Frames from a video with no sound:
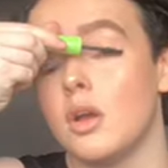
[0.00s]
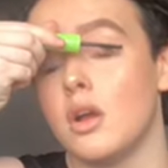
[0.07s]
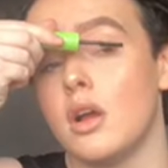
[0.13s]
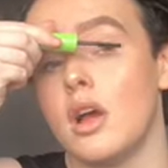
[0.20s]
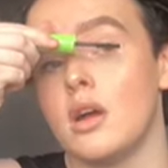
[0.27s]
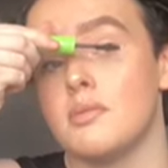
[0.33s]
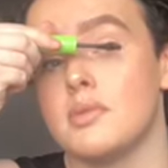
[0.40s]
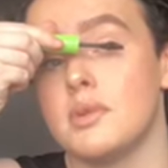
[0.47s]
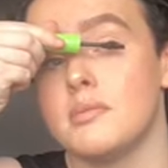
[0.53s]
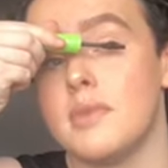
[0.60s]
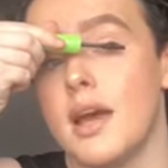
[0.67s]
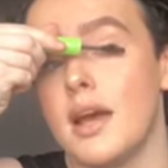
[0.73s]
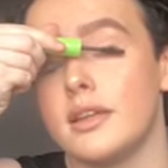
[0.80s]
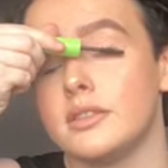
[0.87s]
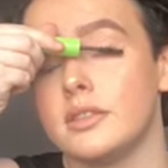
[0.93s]
I'll put
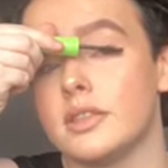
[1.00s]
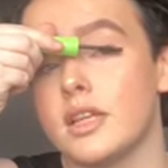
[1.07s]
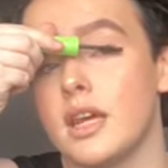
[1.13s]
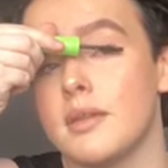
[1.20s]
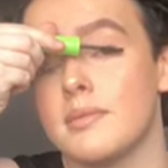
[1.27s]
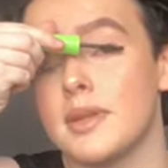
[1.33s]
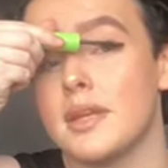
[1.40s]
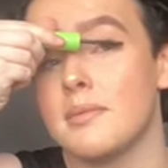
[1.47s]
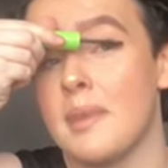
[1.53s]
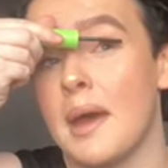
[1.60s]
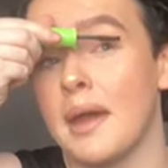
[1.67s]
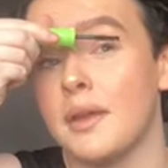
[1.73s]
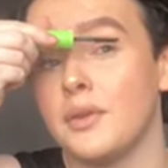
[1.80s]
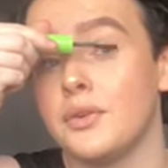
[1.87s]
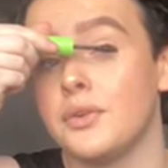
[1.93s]
my Instagram in the bio,
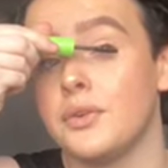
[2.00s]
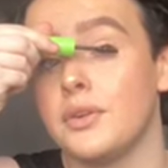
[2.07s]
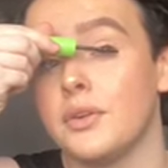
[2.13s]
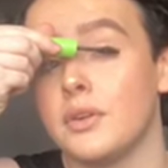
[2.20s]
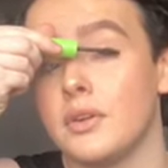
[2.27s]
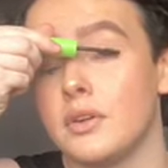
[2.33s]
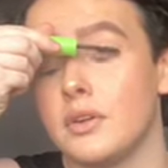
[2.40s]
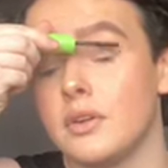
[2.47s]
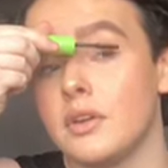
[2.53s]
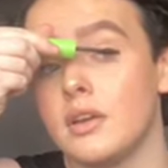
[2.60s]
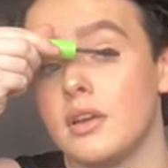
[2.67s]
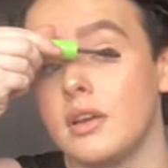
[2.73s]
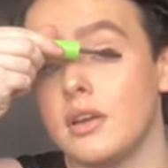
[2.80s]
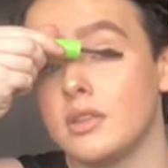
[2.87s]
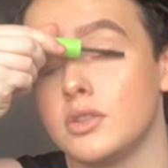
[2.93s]

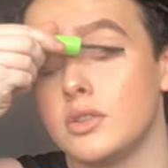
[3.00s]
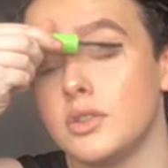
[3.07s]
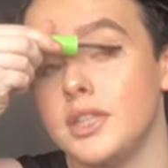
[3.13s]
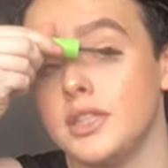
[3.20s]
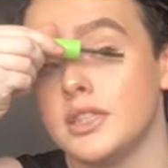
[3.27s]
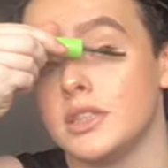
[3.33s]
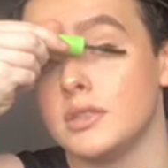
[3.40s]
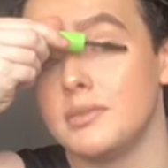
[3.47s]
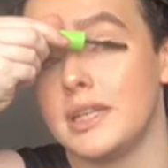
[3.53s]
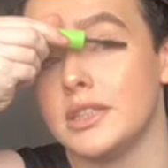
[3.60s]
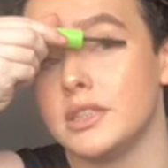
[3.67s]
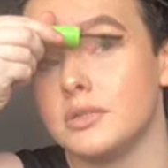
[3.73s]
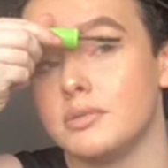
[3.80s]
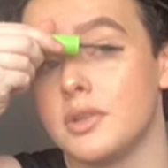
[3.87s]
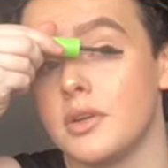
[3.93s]
so you can
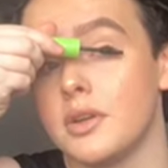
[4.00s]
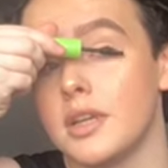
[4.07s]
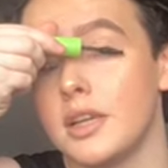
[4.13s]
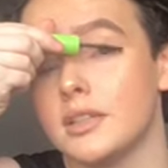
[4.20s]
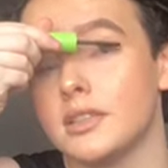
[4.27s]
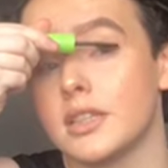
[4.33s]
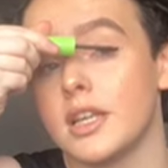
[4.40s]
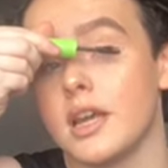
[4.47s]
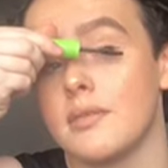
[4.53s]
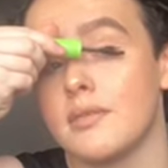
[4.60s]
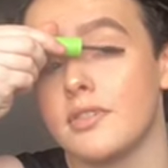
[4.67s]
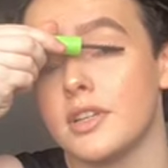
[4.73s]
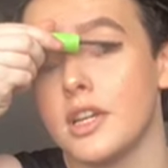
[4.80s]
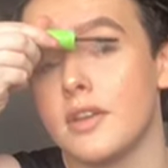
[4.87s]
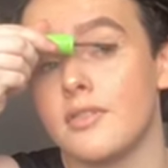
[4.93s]
message me on Instagram
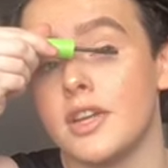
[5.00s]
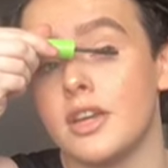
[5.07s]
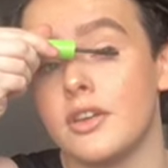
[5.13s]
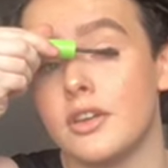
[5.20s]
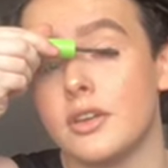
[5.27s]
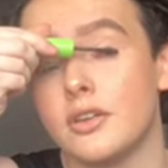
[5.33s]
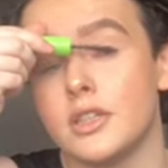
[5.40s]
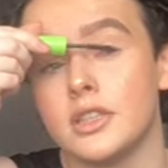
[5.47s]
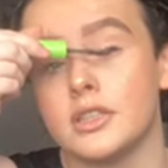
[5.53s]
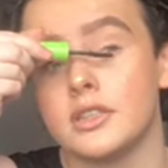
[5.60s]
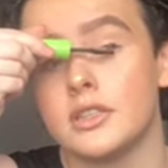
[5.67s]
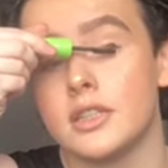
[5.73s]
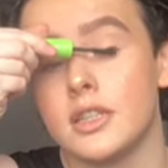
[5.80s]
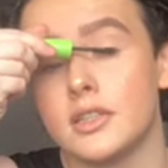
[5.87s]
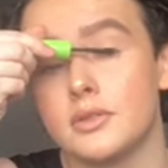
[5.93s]
if you have any other
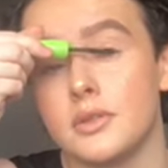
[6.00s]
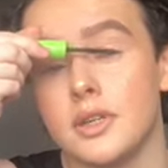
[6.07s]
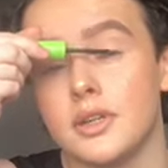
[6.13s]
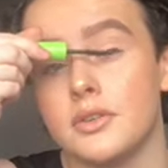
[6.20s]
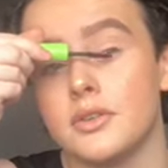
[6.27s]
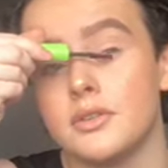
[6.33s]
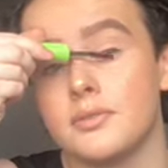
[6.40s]
questions as well.